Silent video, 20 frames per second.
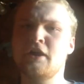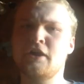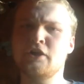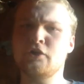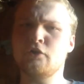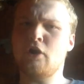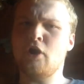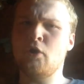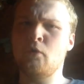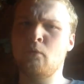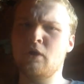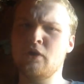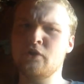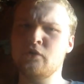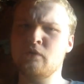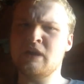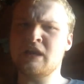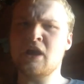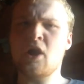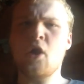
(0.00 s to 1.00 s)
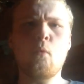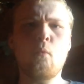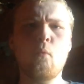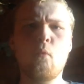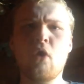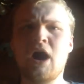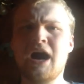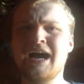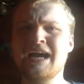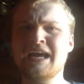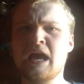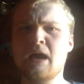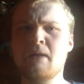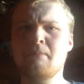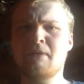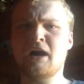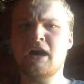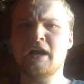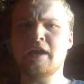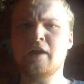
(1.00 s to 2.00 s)
now you're all wondering why
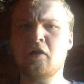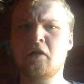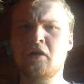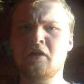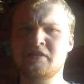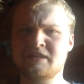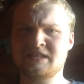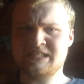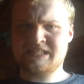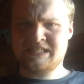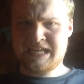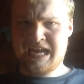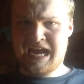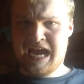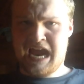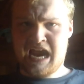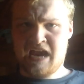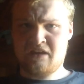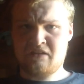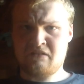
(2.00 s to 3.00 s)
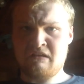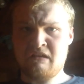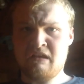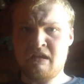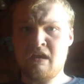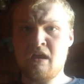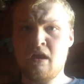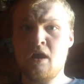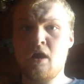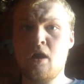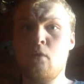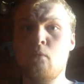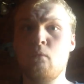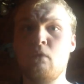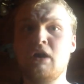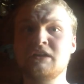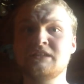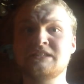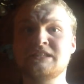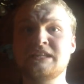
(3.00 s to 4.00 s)
am I on the side?
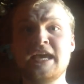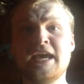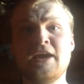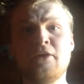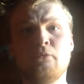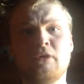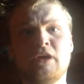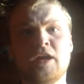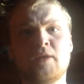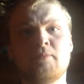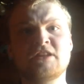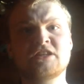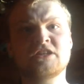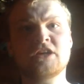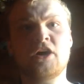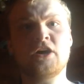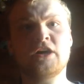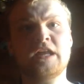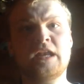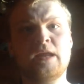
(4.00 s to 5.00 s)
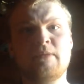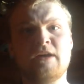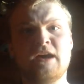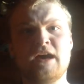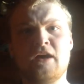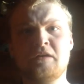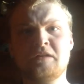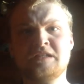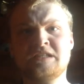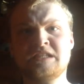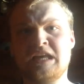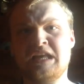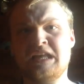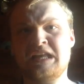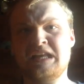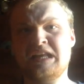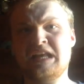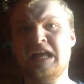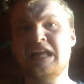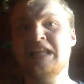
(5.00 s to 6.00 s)
Well, today we're going to be talking about
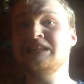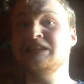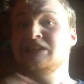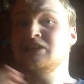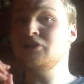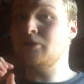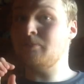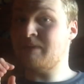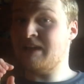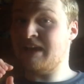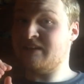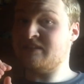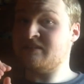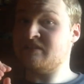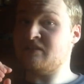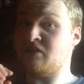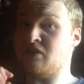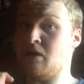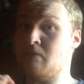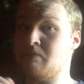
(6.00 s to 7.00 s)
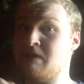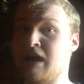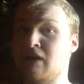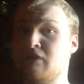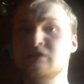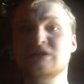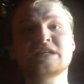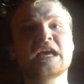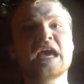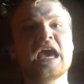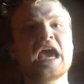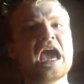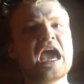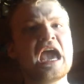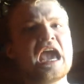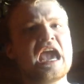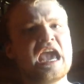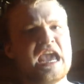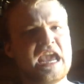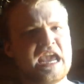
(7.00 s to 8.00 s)
a little bit about
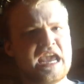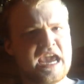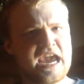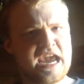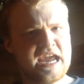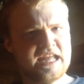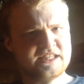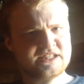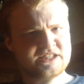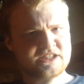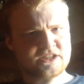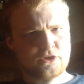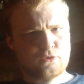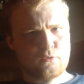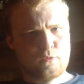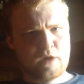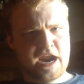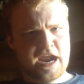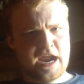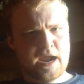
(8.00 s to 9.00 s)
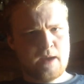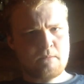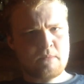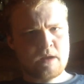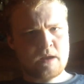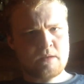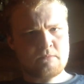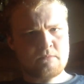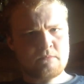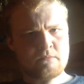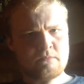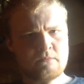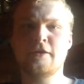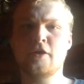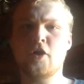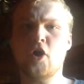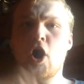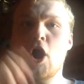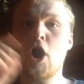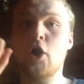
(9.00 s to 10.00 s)
Instagram.
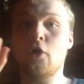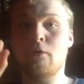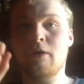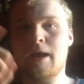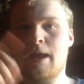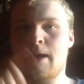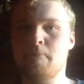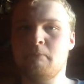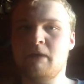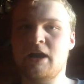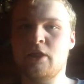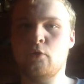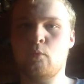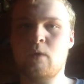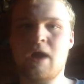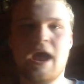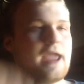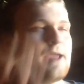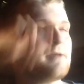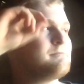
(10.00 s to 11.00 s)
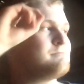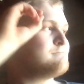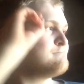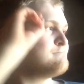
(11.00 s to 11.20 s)
Oh, and by the way,